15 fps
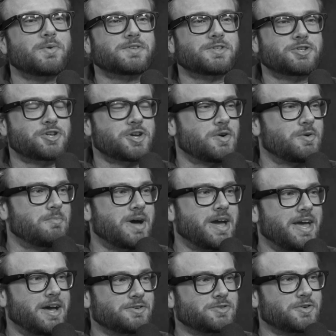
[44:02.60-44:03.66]
was a show in my
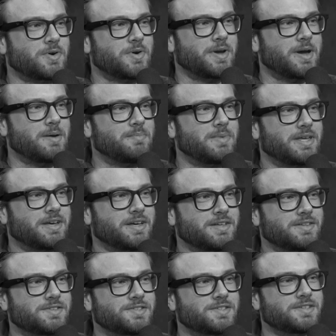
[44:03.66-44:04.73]
house growing up
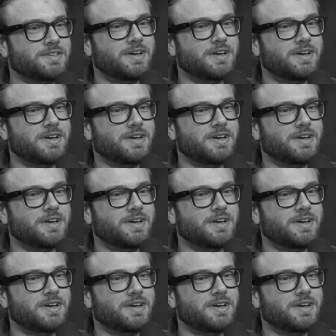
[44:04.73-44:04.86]
because